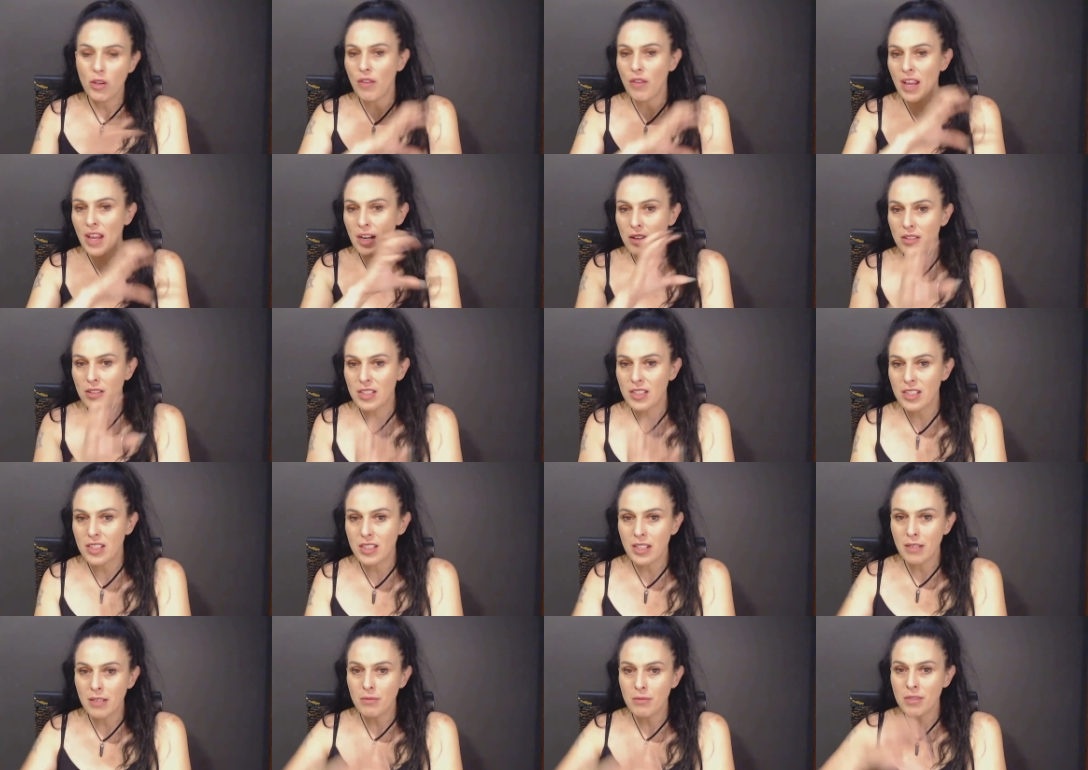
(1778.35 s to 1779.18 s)
And it
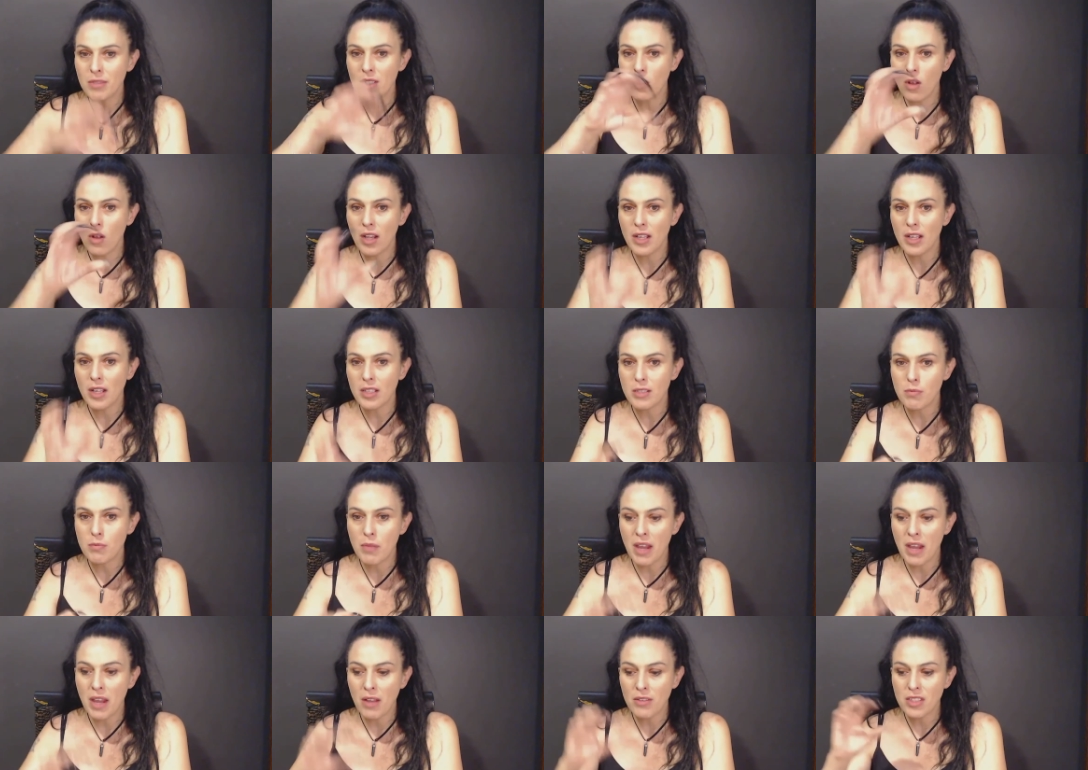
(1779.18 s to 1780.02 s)
seems like it's
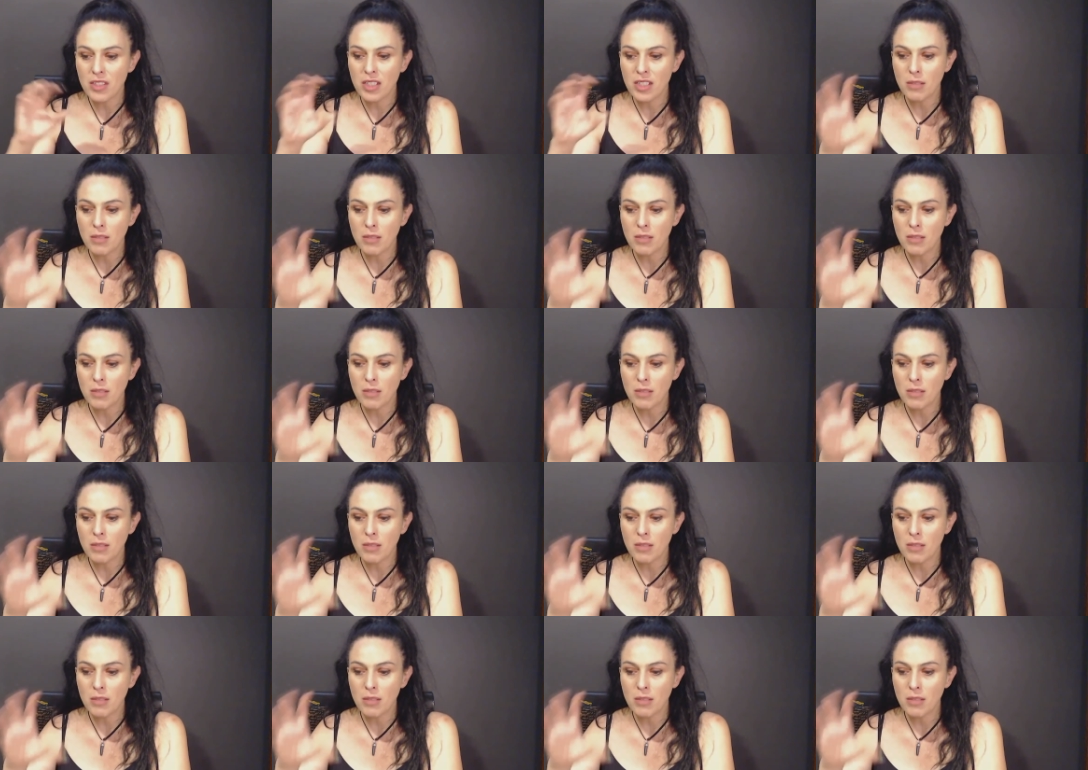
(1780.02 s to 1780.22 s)
bouncing,